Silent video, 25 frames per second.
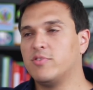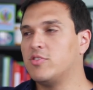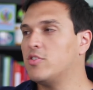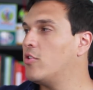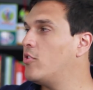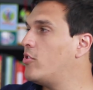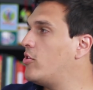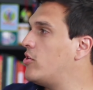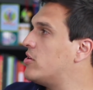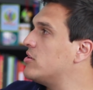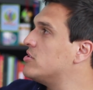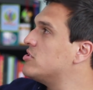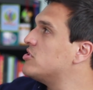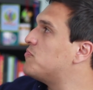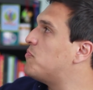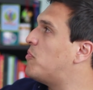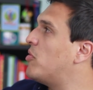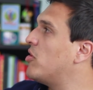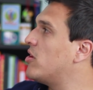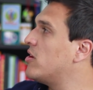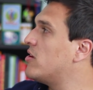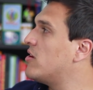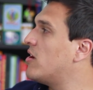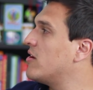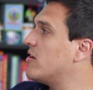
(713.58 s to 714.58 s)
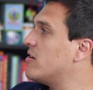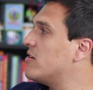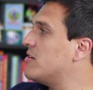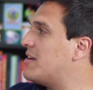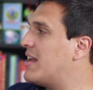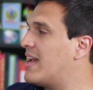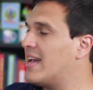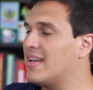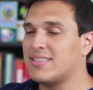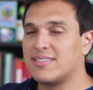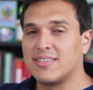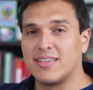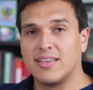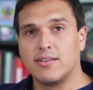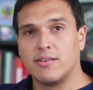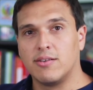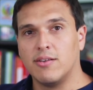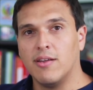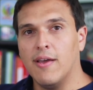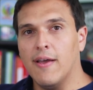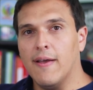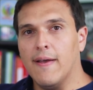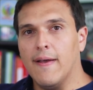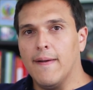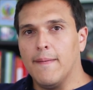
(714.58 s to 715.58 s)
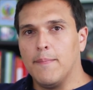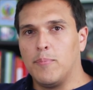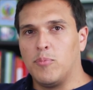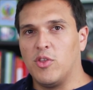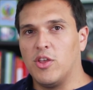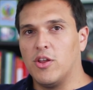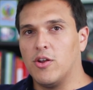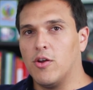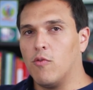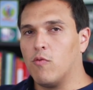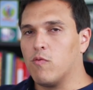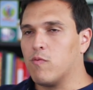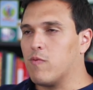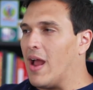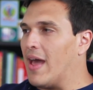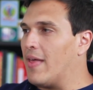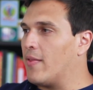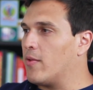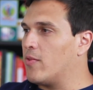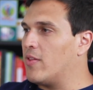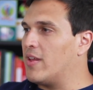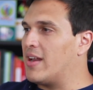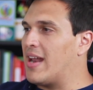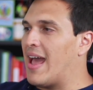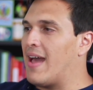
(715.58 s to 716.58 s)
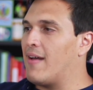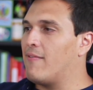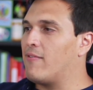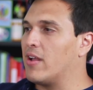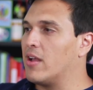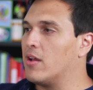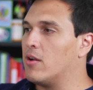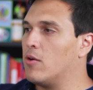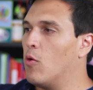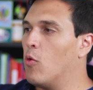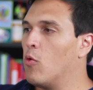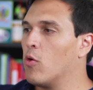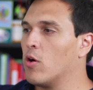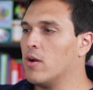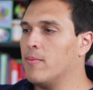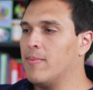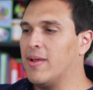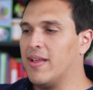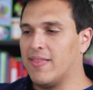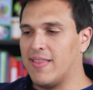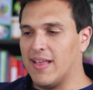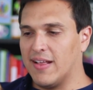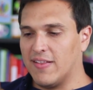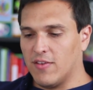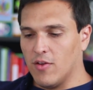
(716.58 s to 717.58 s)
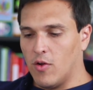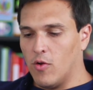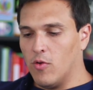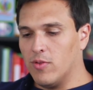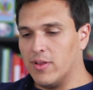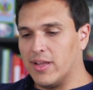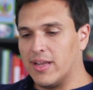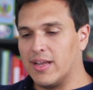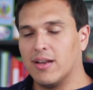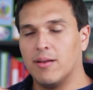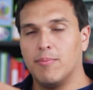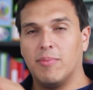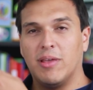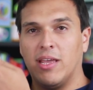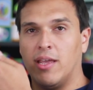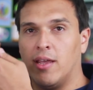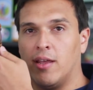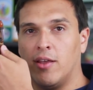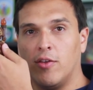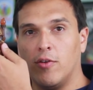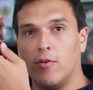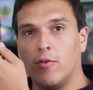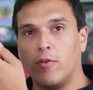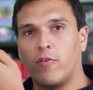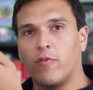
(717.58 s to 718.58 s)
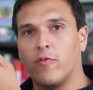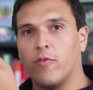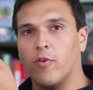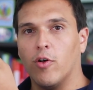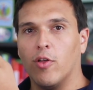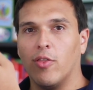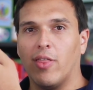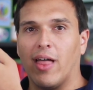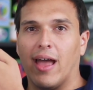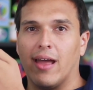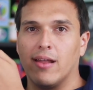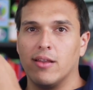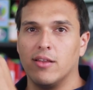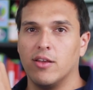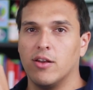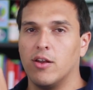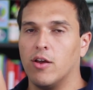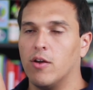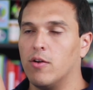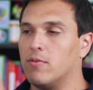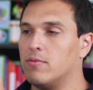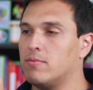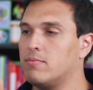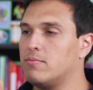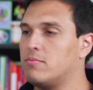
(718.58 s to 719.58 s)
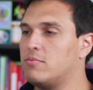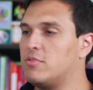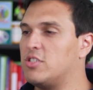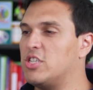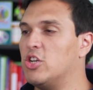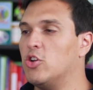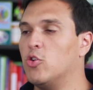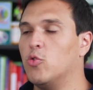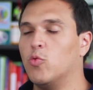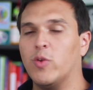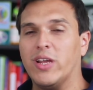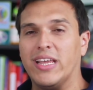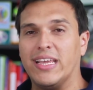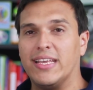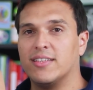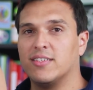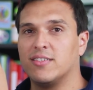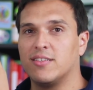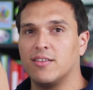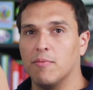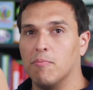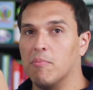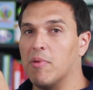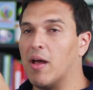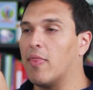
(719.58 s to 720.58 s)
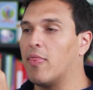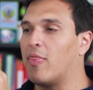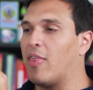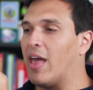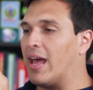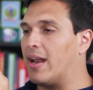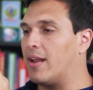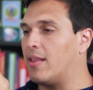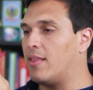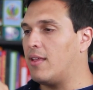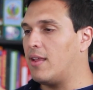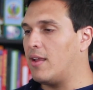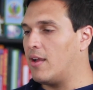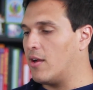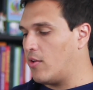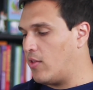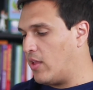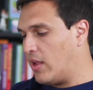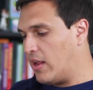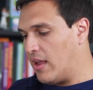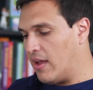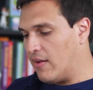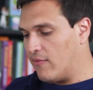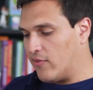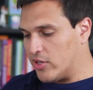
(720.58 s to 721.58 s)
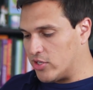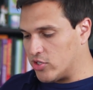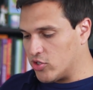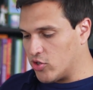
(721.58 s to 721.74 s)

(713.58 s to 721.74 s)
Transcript: So you can just put it on your desk and, you know, rather than having an ornament that's only gonna be useful that, you know, two weeks to month out of the year that you have a